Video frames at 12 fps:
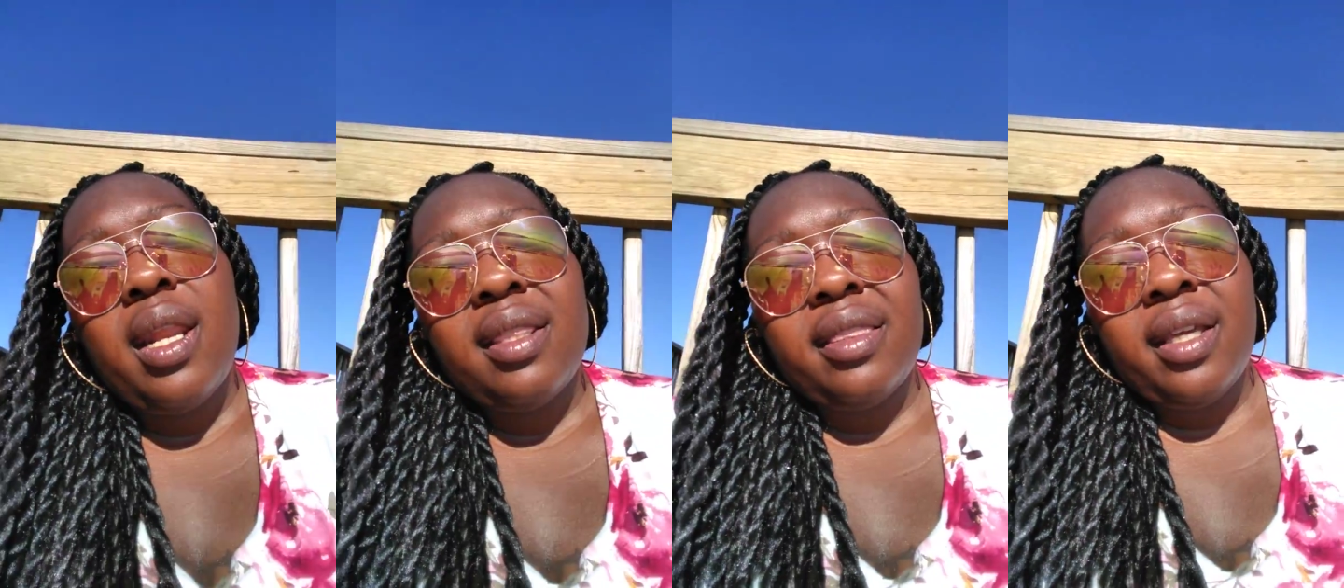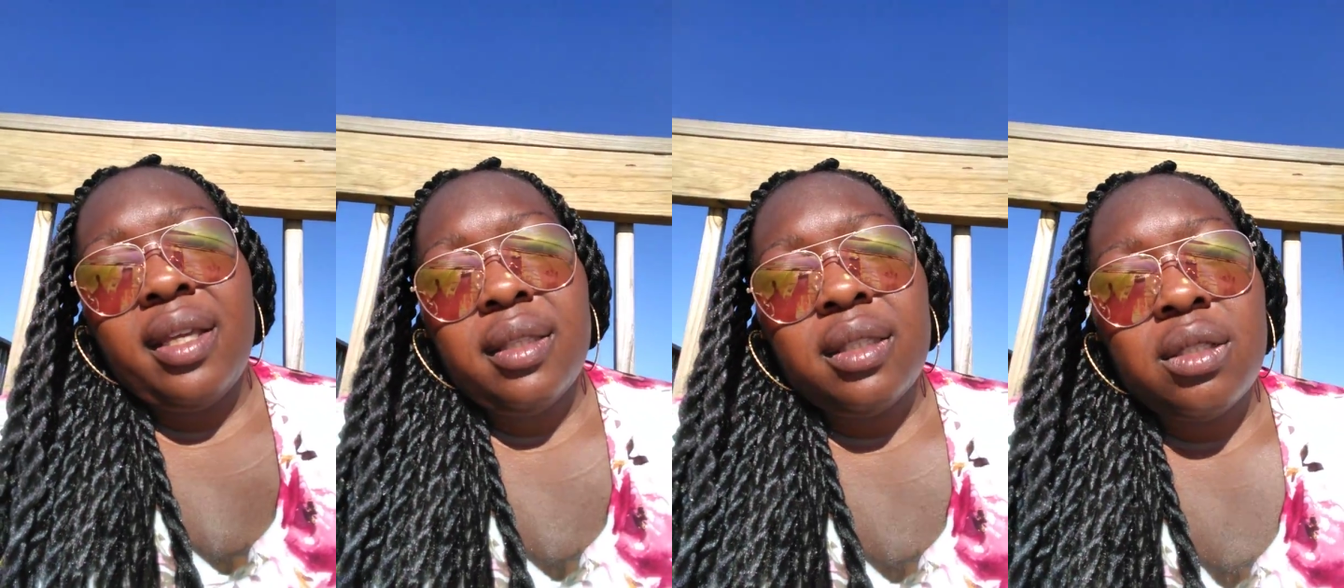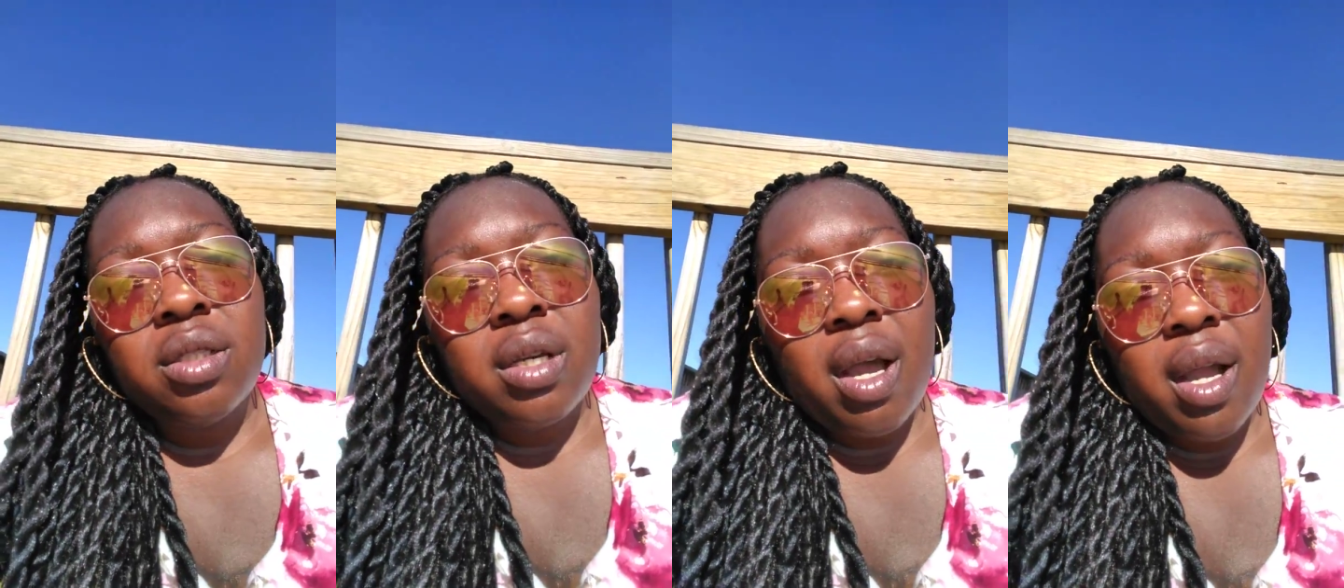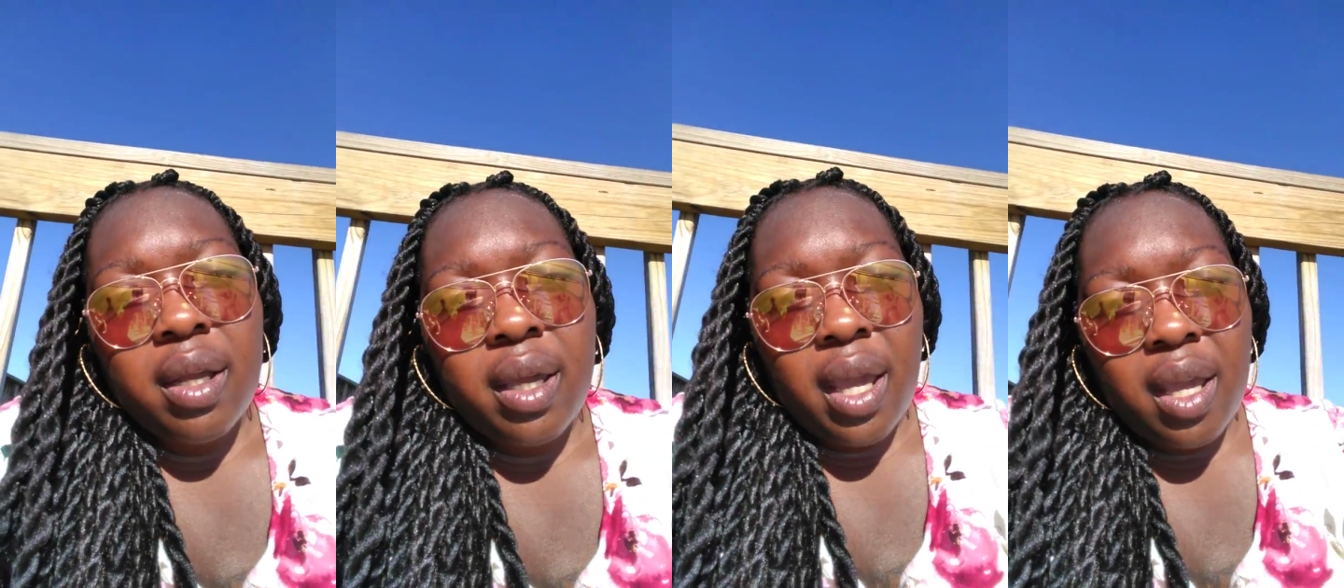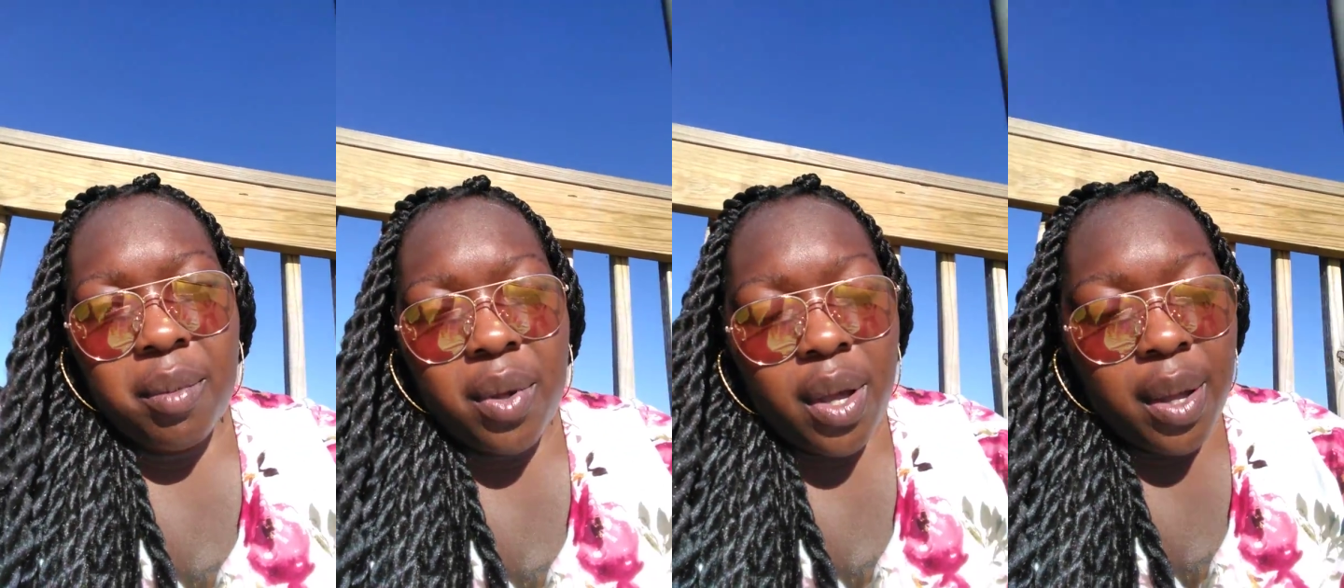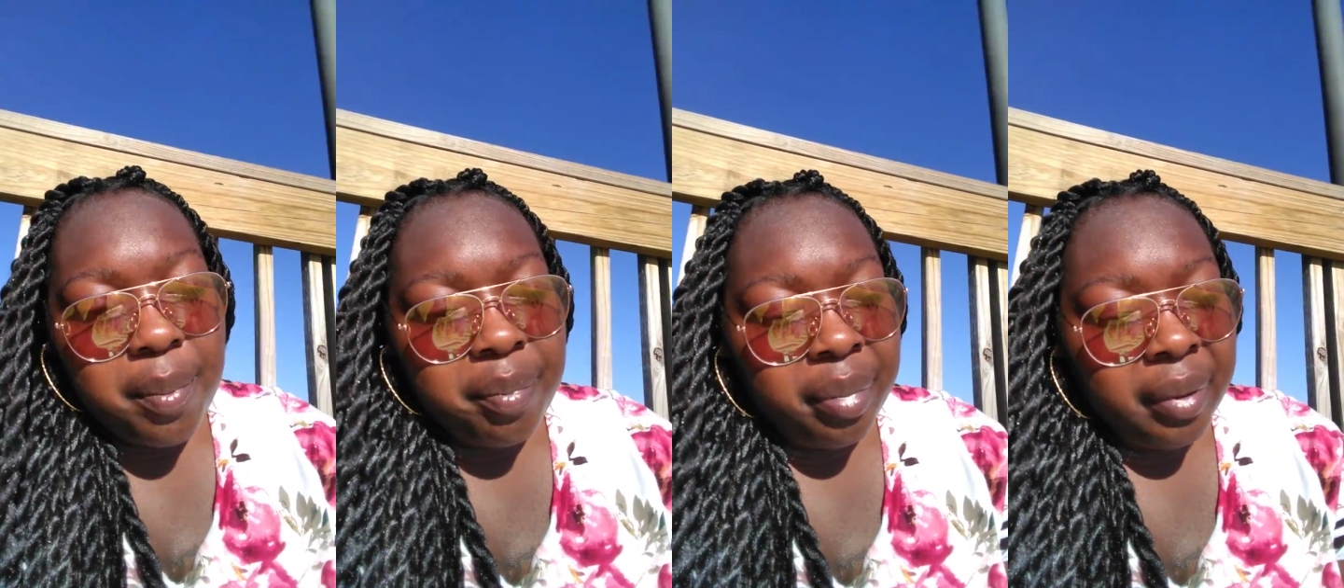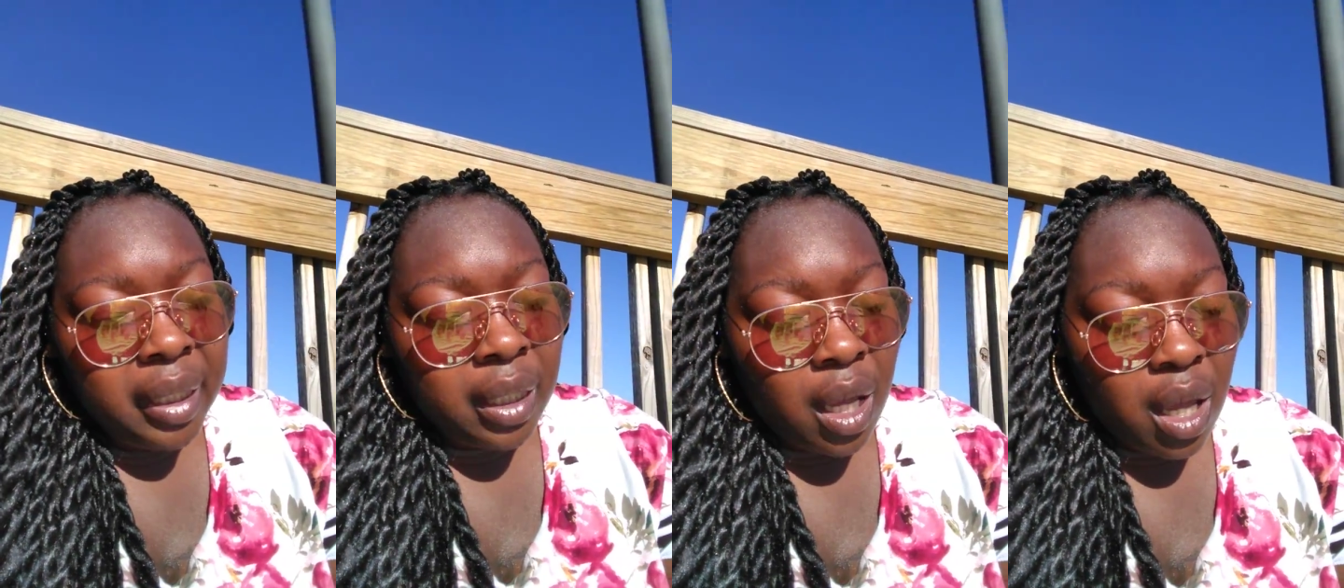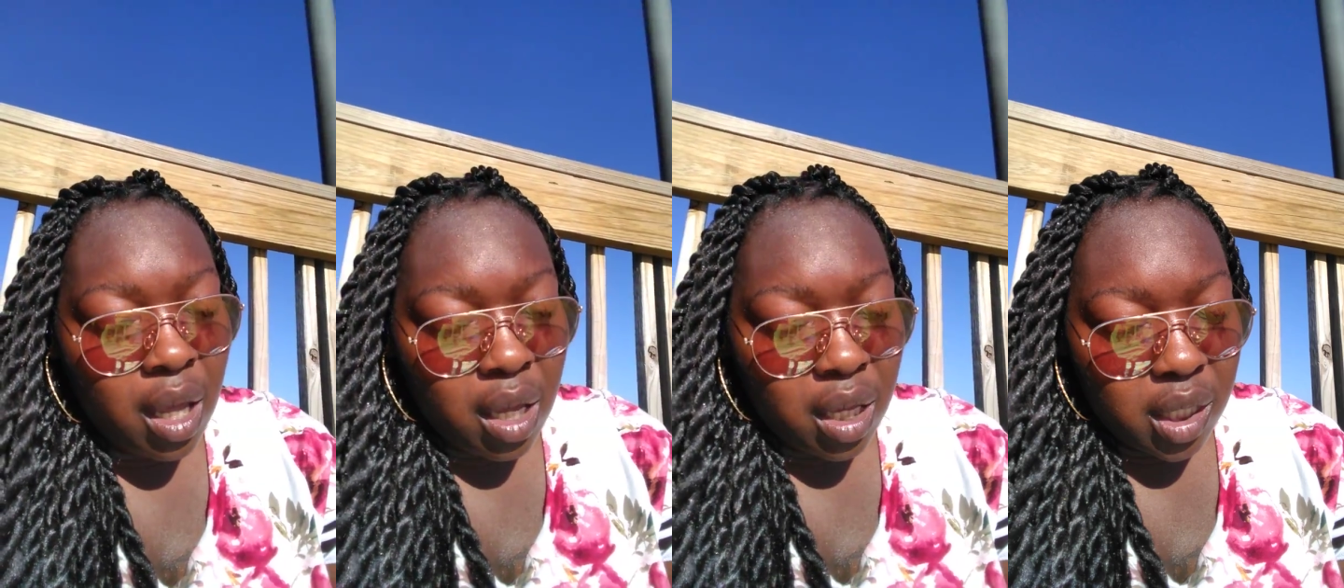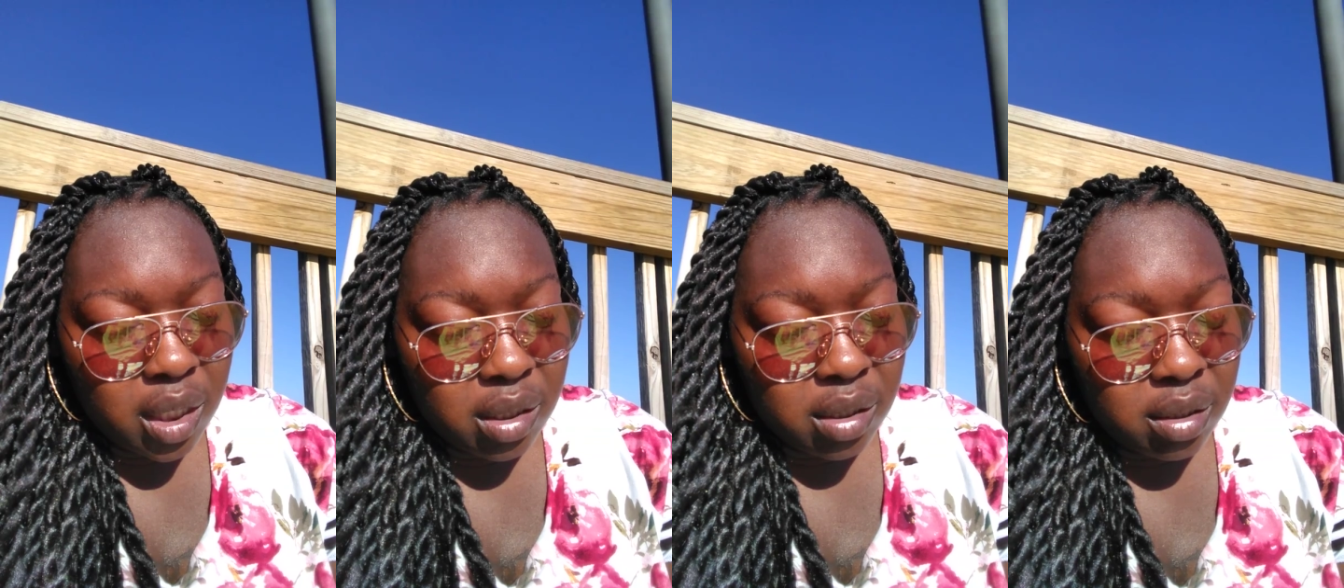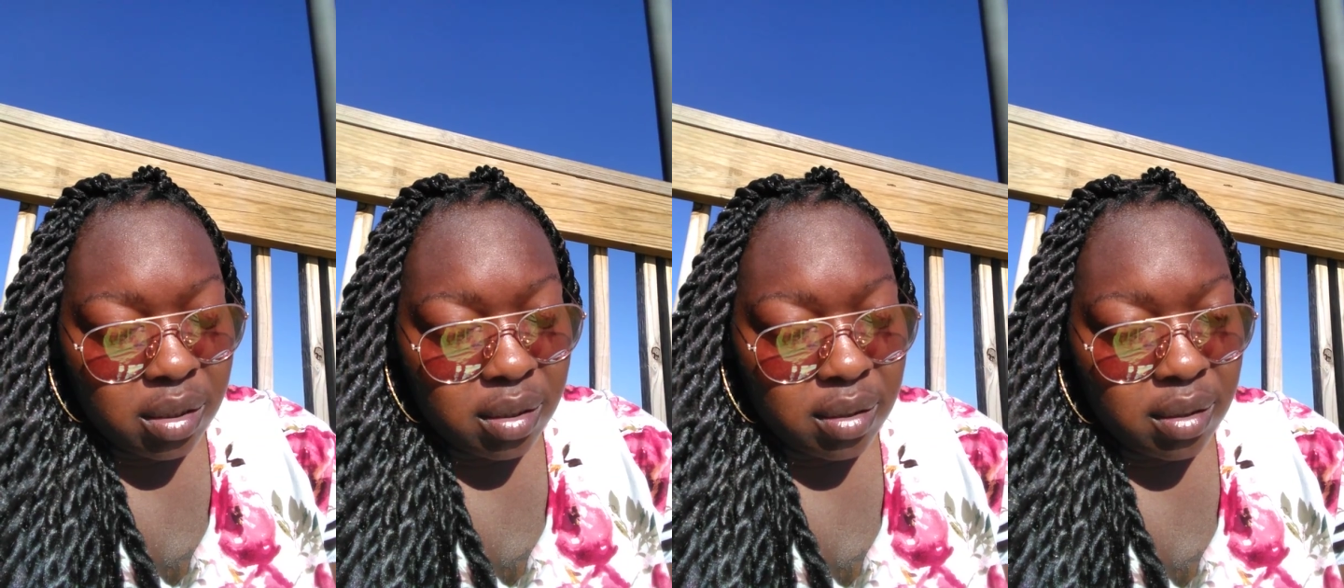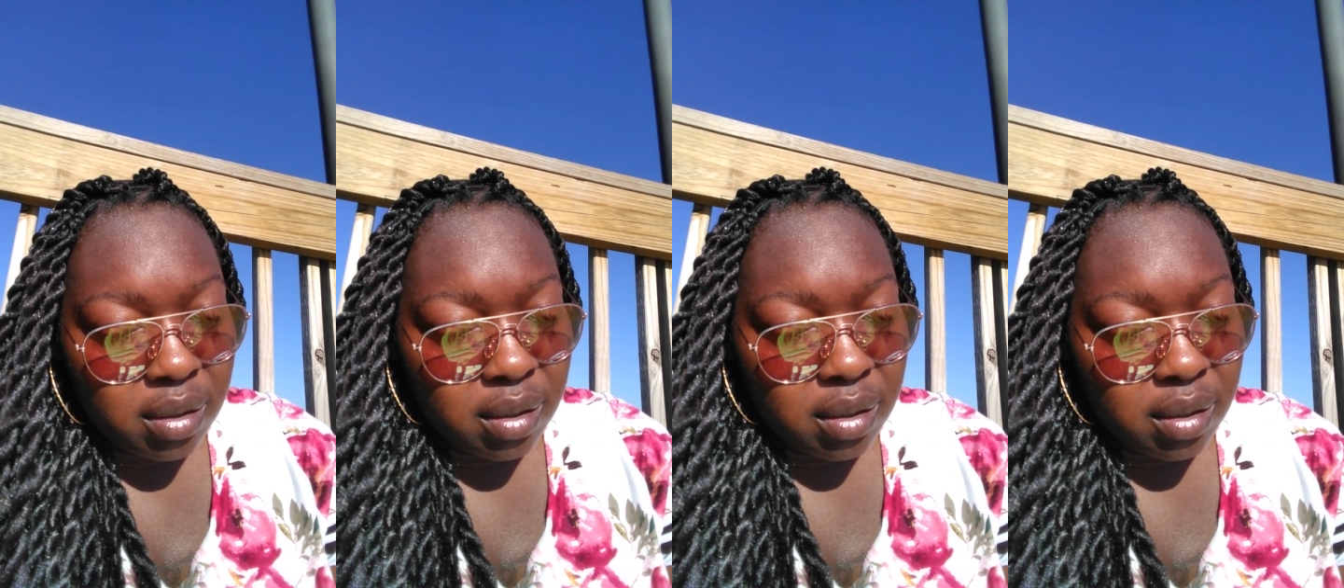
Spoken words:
I think this card came up because